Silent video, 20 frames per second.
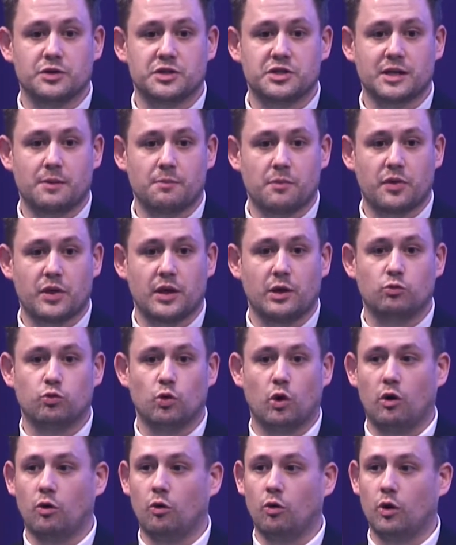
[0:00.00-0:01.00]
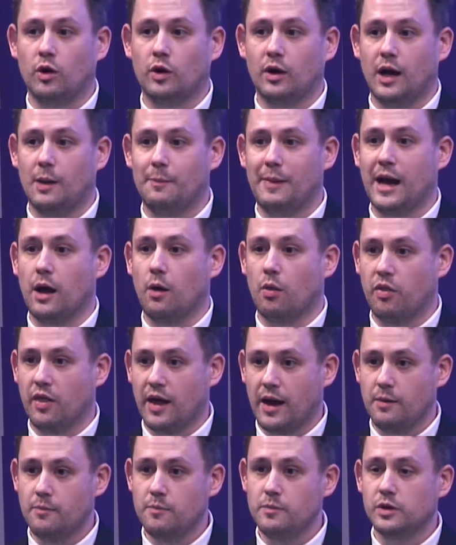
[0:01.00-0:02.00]
something wrong about
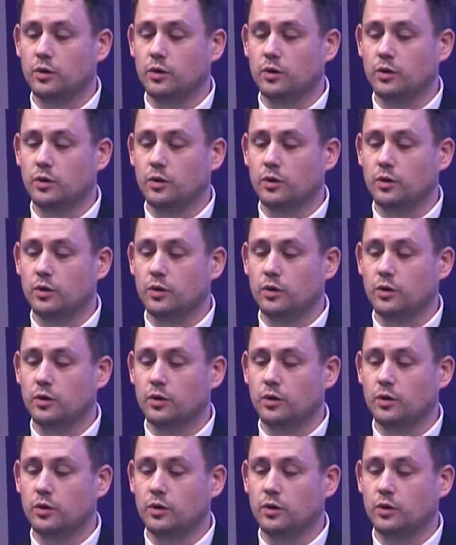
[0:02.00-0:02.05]
them,